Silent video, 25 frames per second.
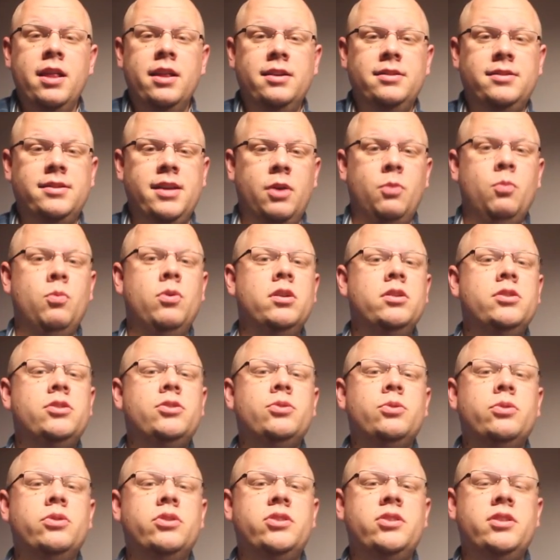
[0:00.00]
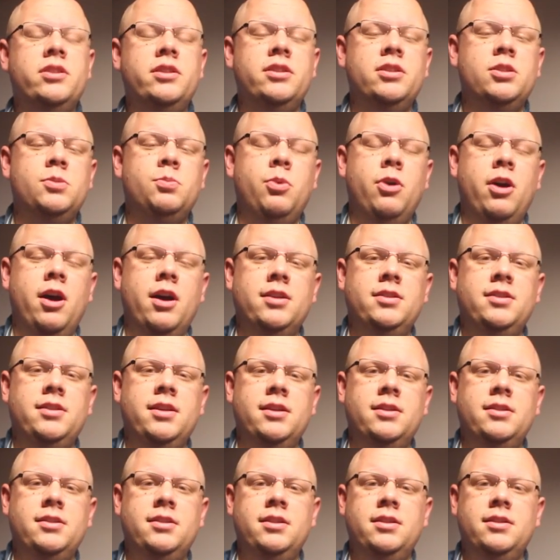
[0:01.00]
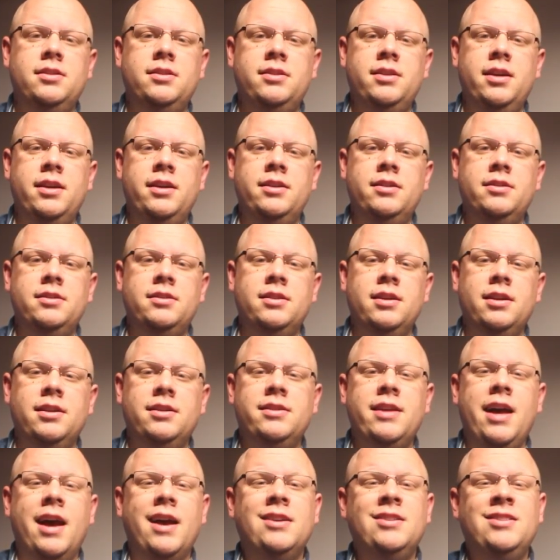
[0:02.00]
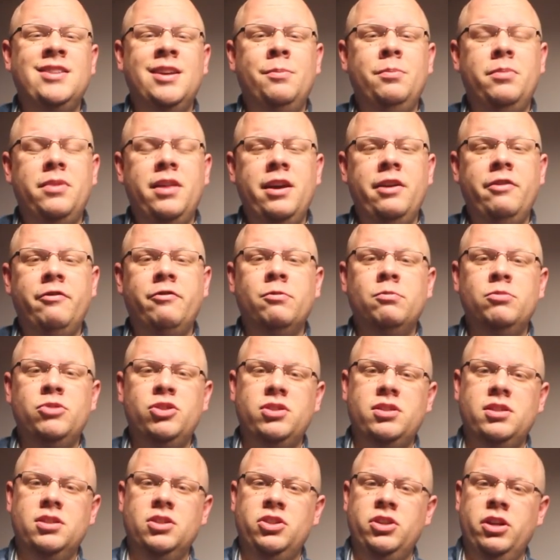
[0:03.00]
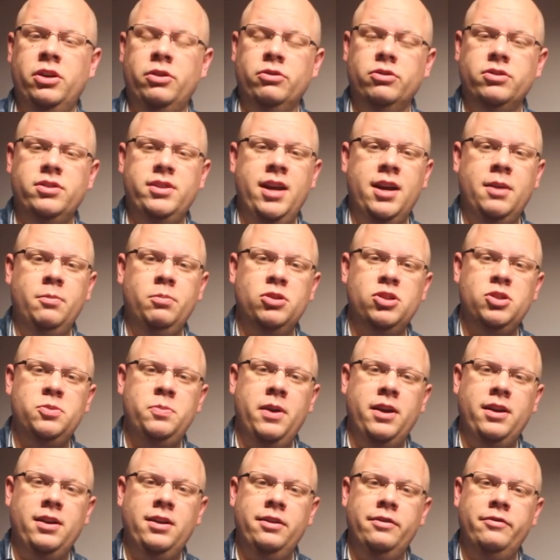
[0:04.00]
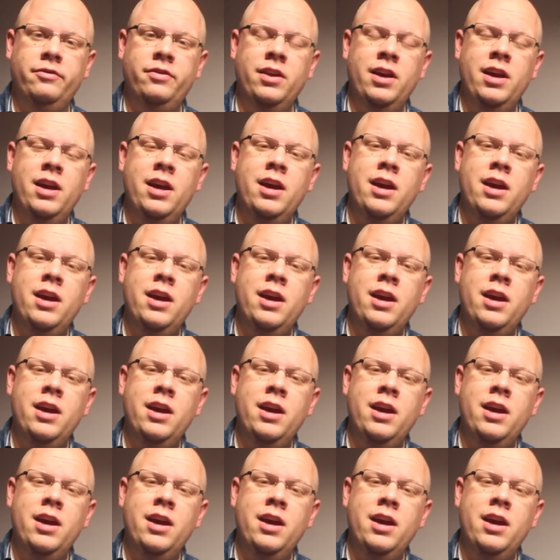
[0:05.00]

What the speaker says: They cite one source in this process that says the exact same thing from just a general tech perspective.